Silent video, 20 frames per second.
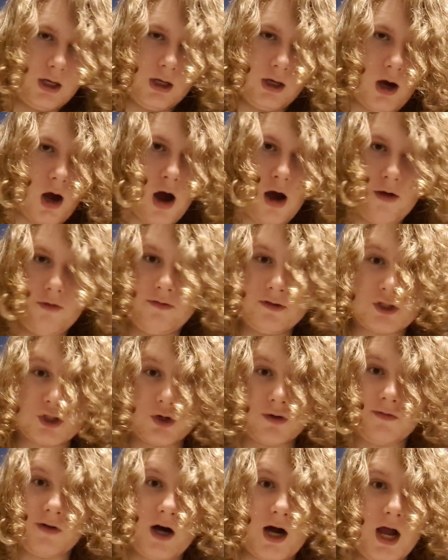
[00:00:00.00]
I've
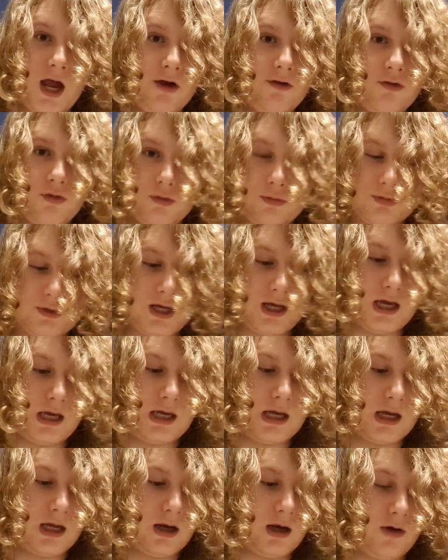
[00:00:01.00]
survived from
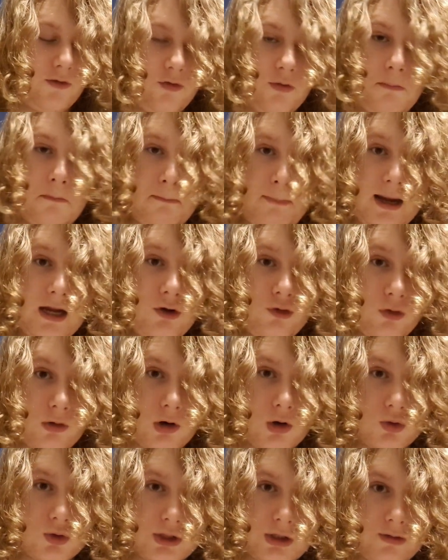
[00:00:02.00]

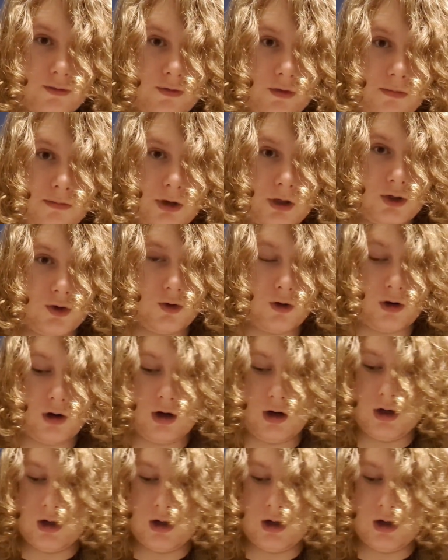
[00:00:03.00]
microdosing from Datura